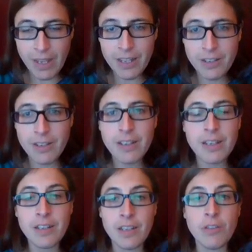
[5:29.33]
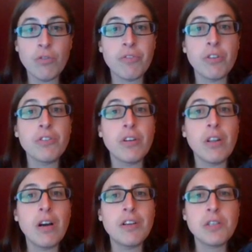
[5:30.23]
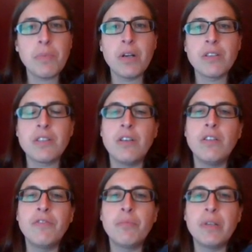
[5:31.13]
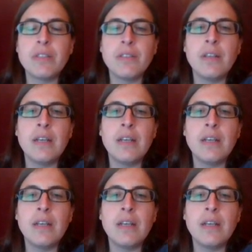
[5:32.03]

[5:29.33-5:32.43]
And over other large parts of Britain